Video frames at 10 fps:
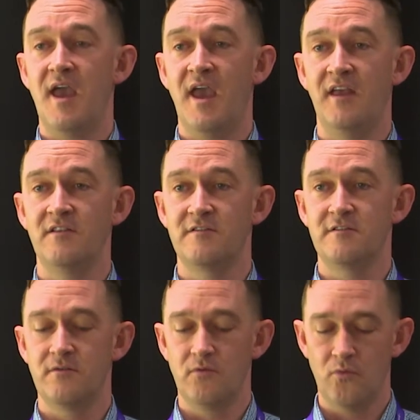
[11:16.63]
And
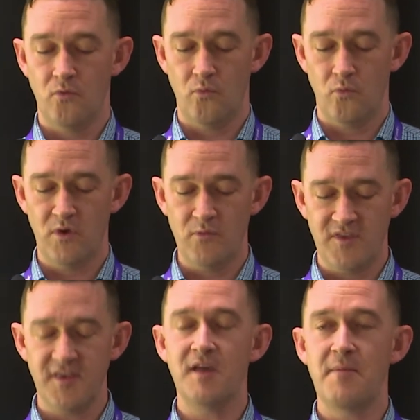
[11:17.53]
when we
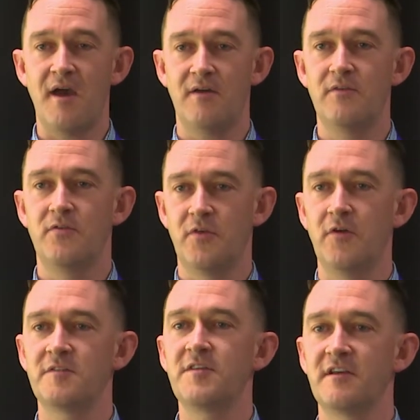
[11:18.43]
think about
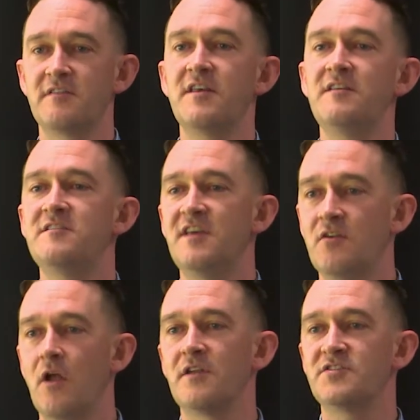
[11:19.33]
those things, these
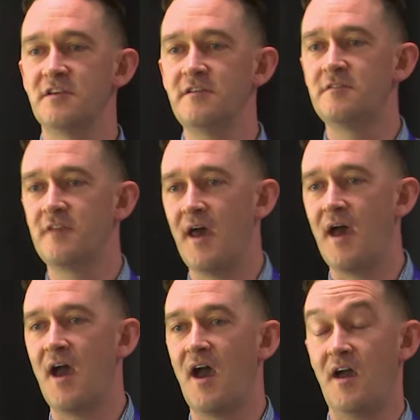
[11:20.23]
technologies
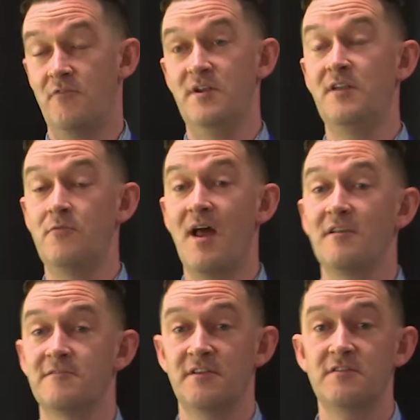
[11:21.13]
are really
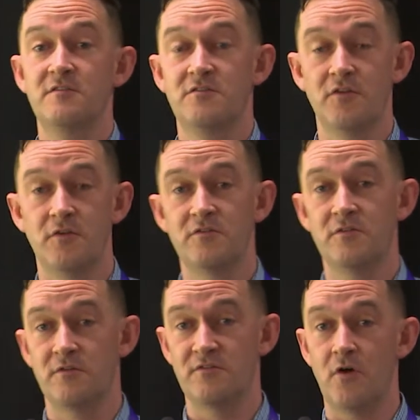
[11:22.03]
relevant
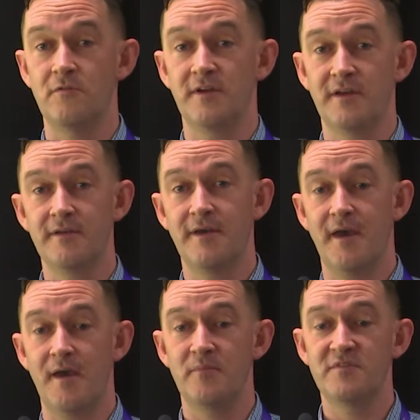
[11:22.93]
to resolving
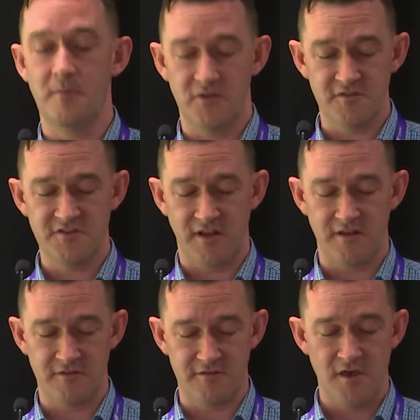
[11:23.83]
some of those
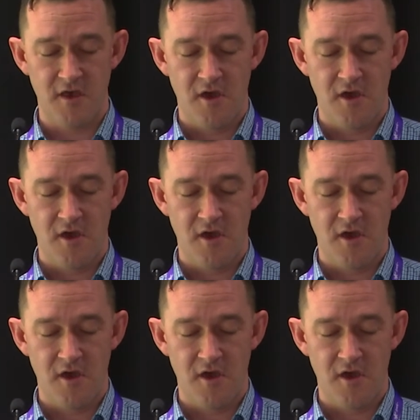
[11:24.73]
challenges.